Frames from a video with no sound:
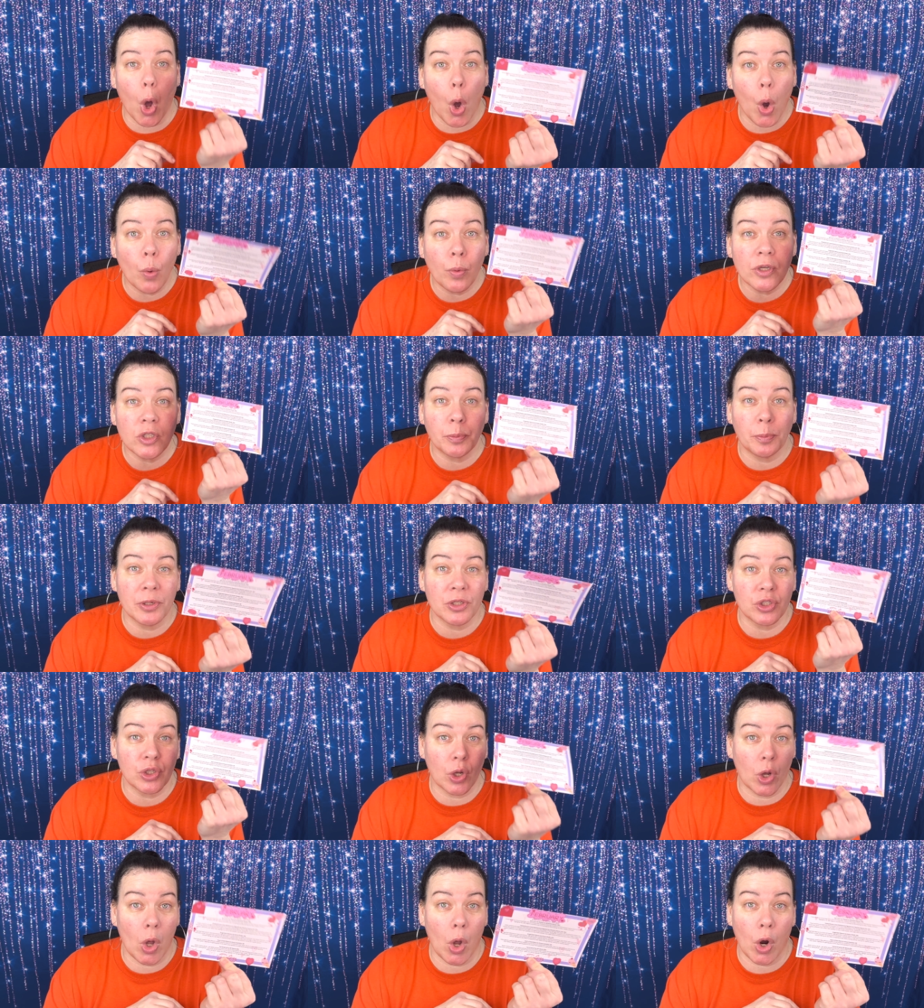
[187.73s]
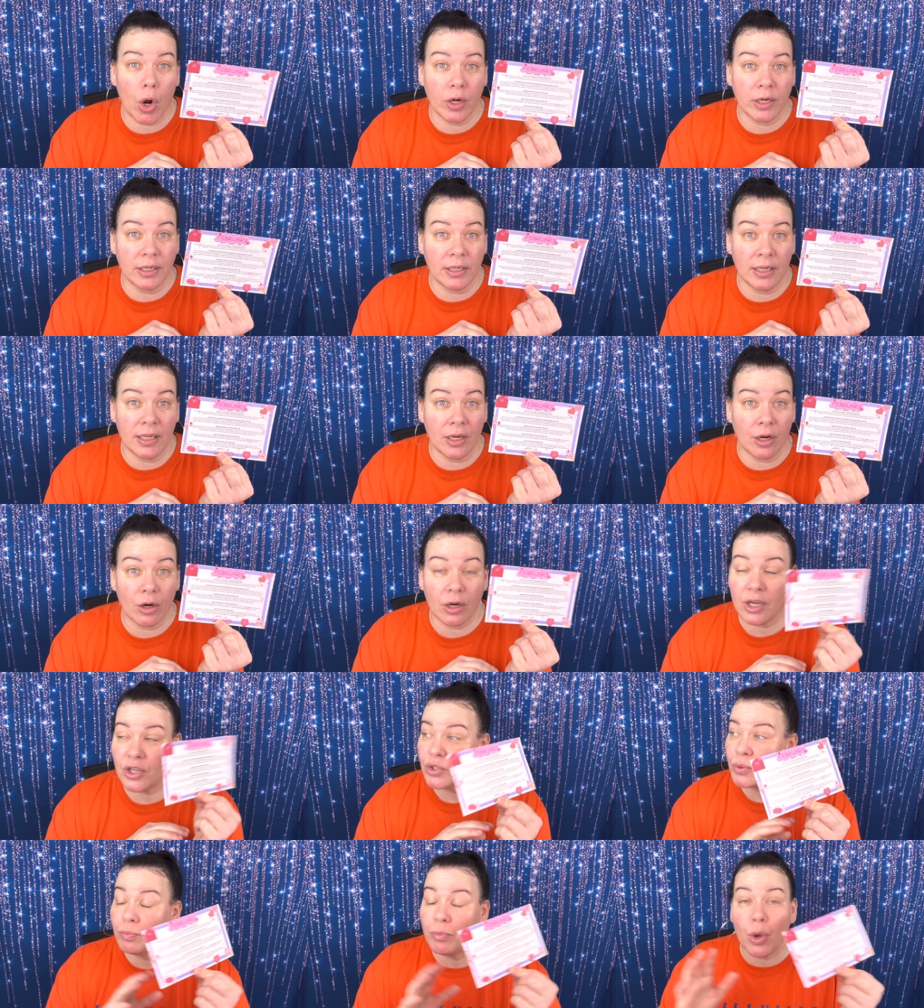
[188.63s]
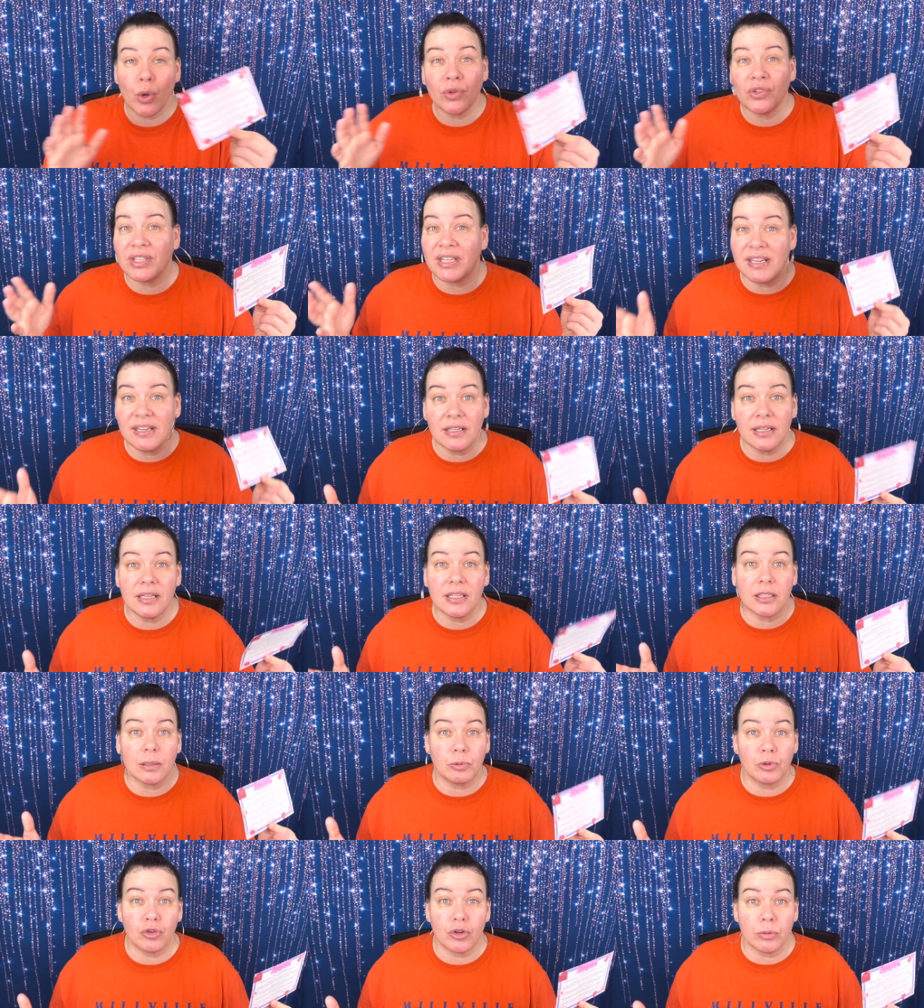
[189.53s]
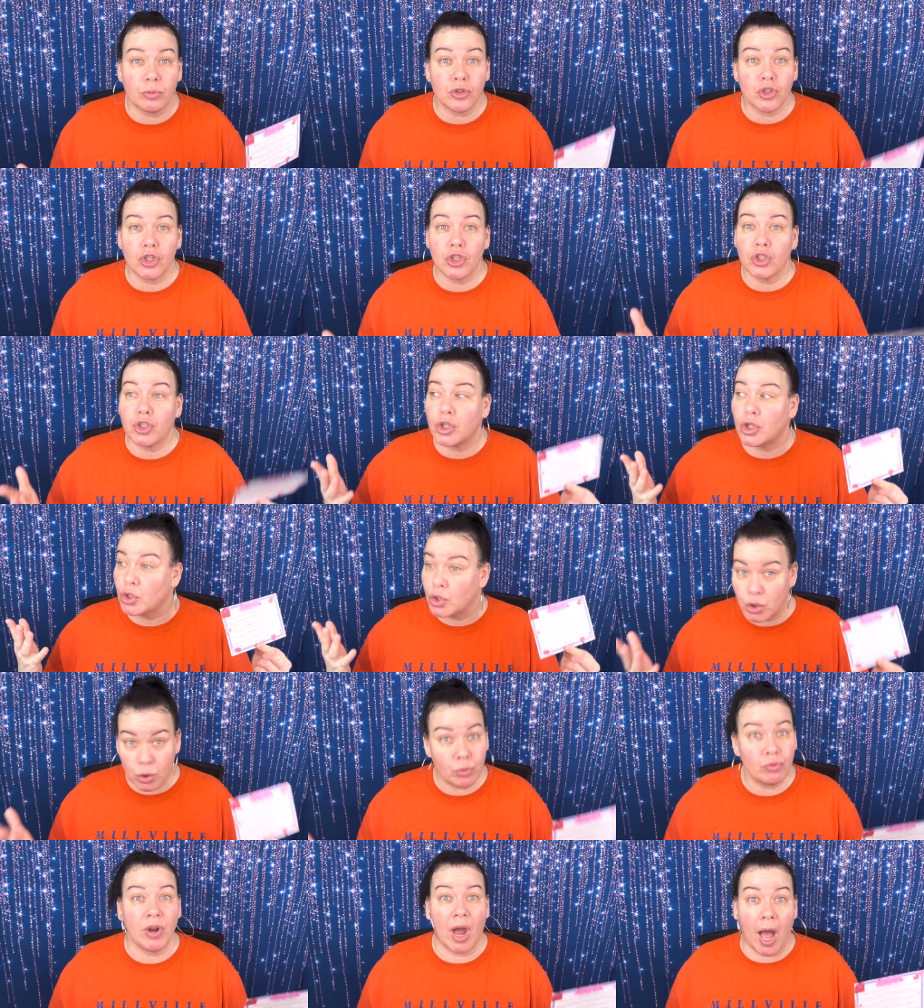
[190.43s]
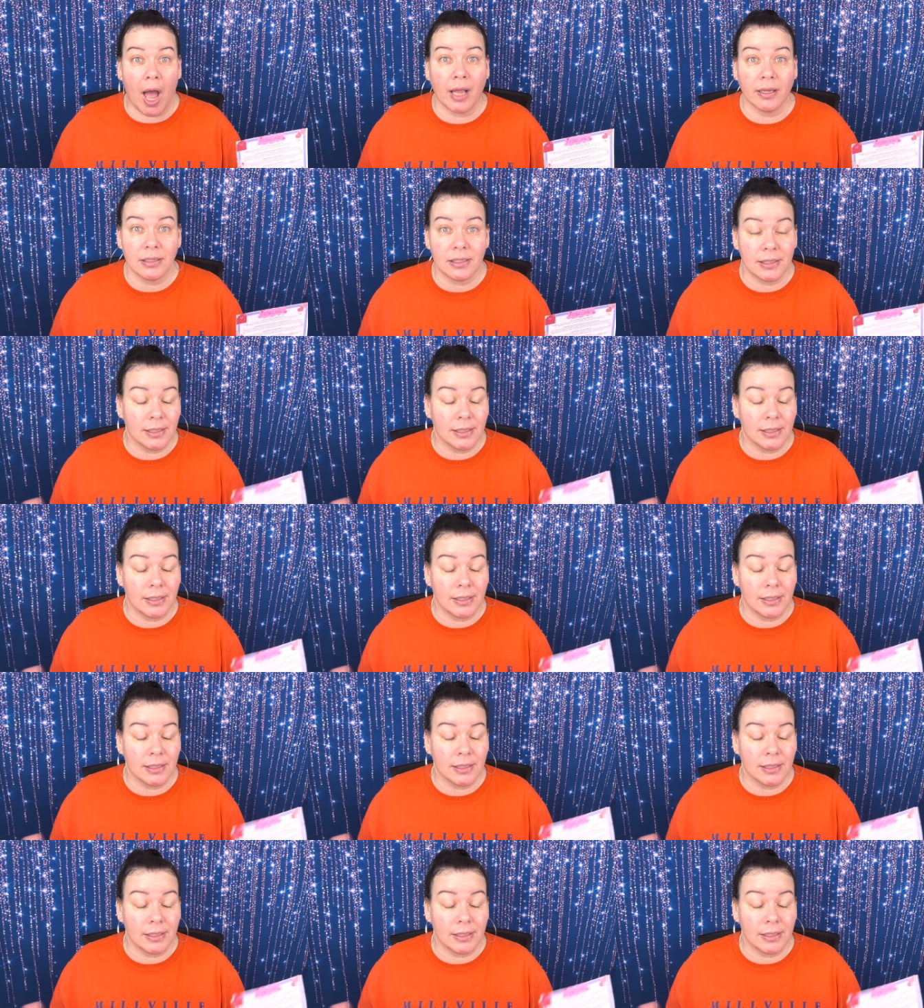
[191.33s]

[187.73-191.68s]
always puts a card in here because most indie subscriptions do not.